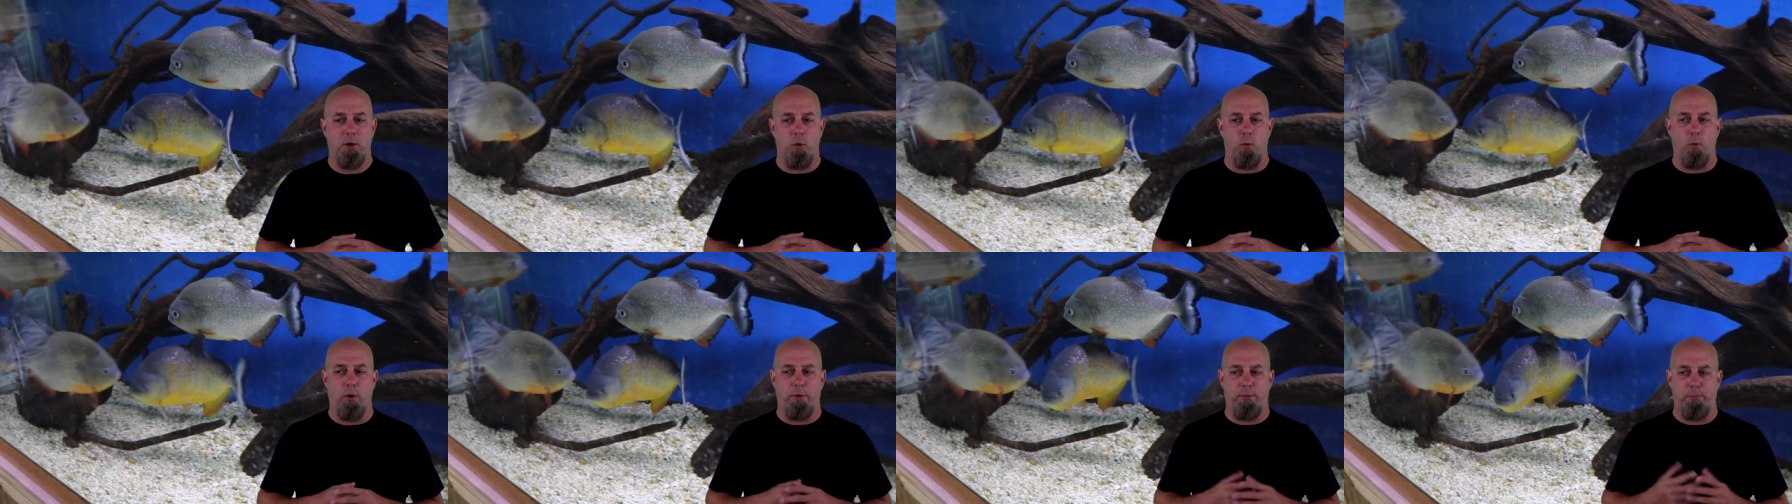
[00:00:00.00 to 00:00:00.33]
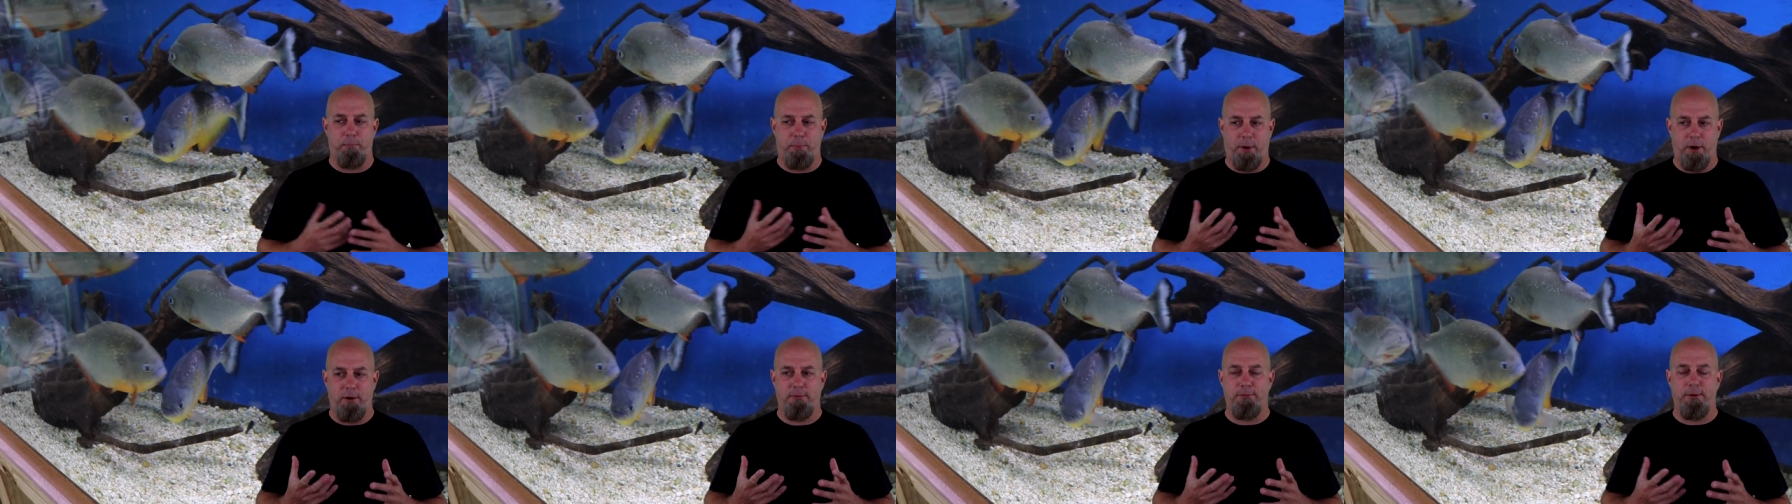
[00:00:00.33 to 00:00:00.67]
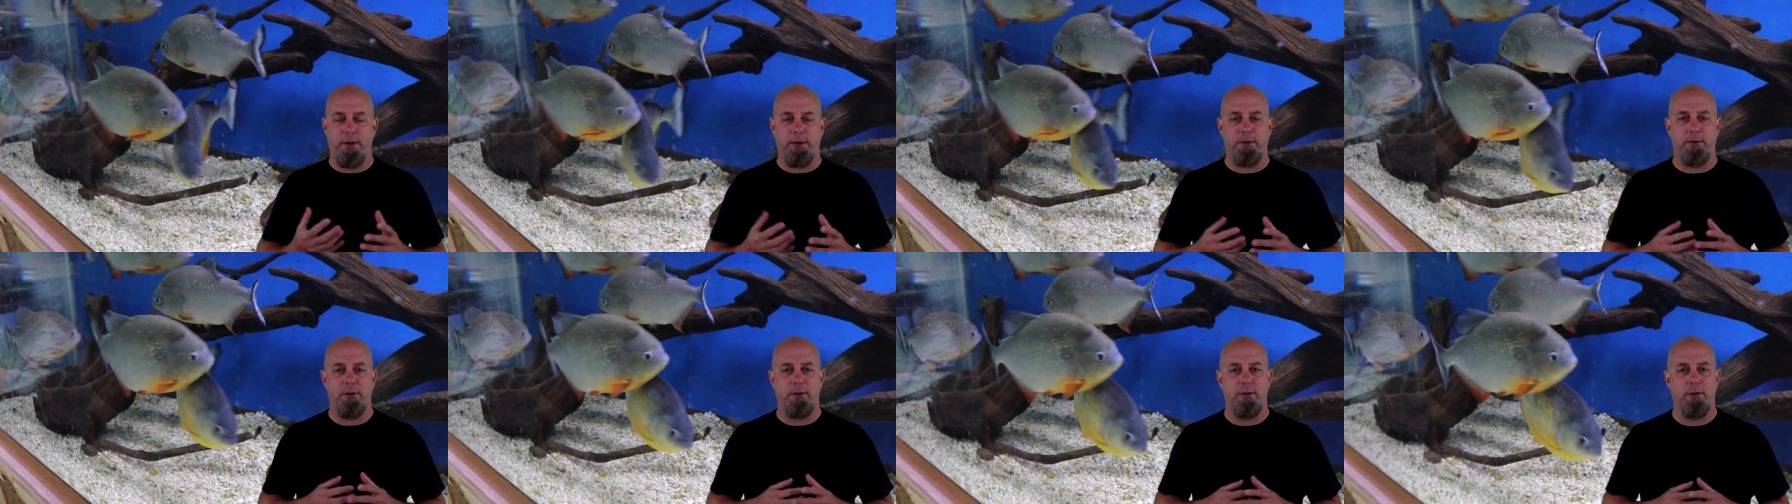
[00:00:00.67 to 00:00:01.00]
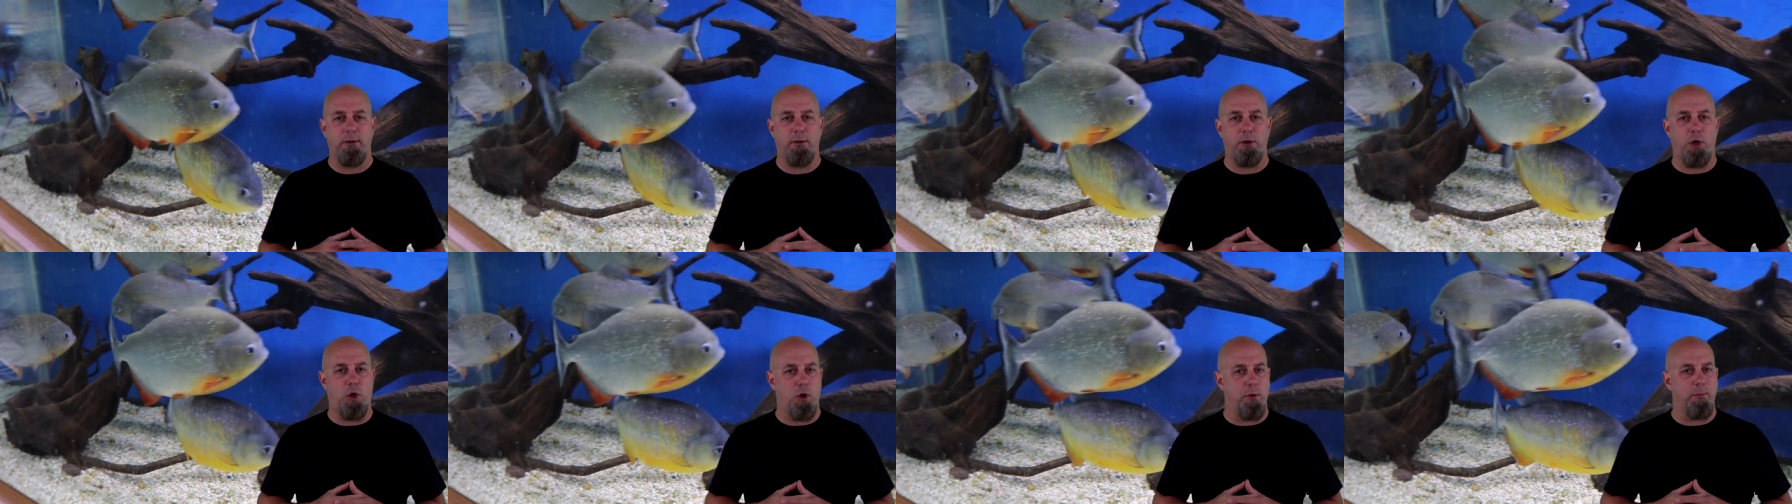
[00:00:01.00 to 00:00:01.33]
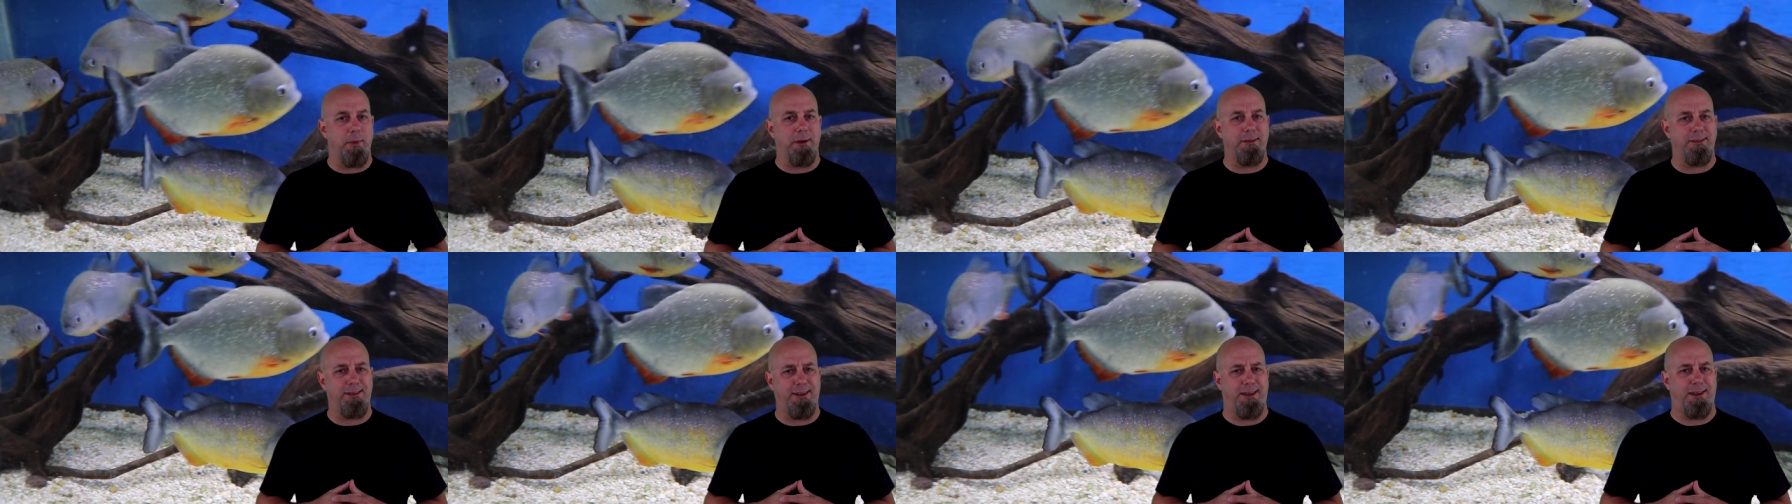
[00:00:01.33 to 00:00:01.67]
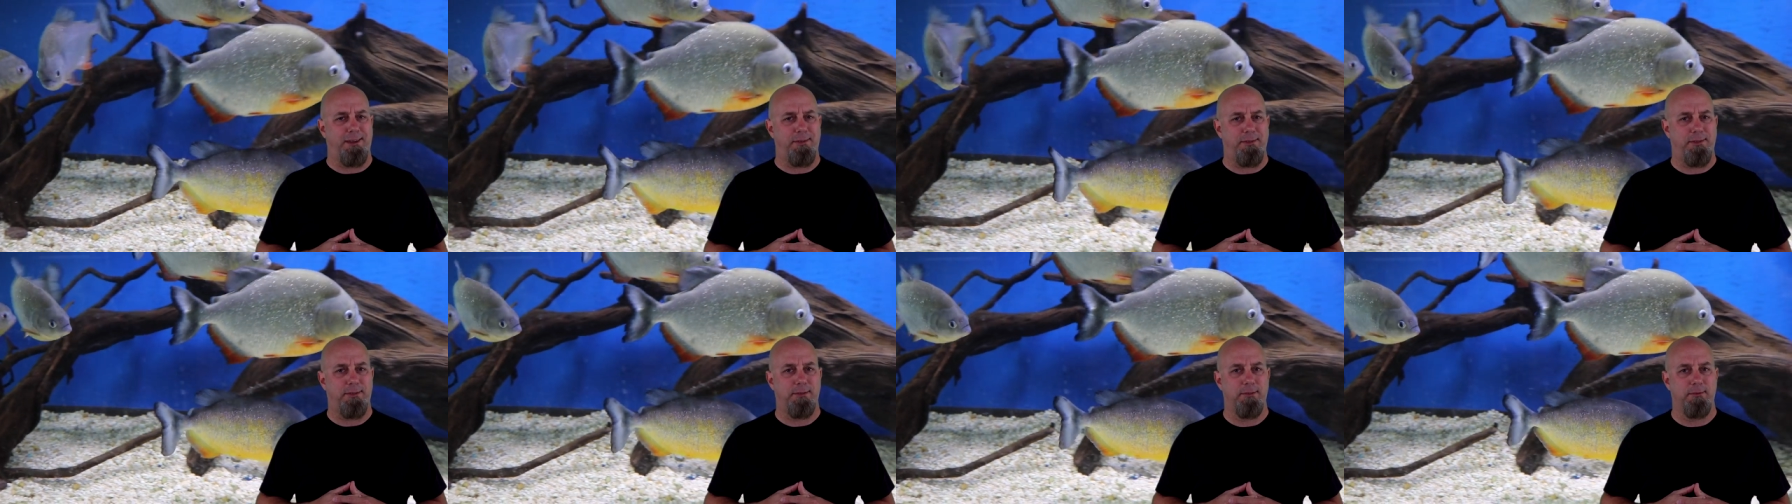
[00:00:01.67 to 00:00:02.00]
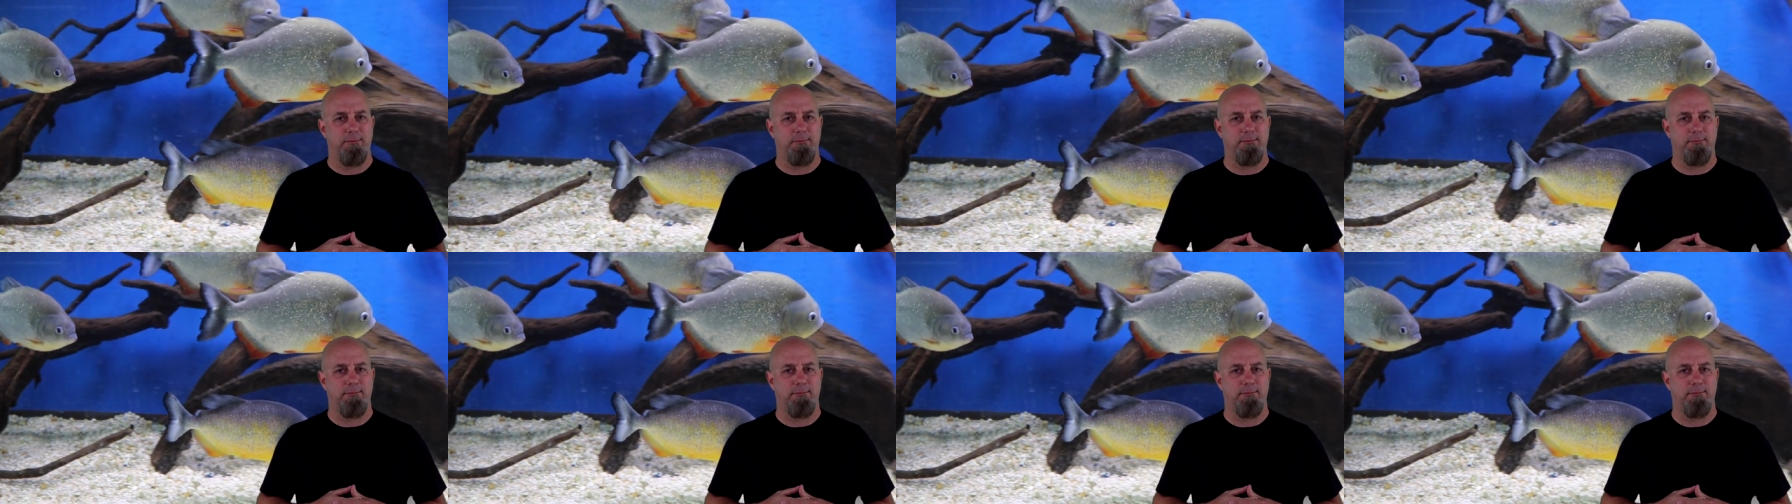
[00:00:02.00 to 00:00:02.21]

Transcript: with perfect human teeth.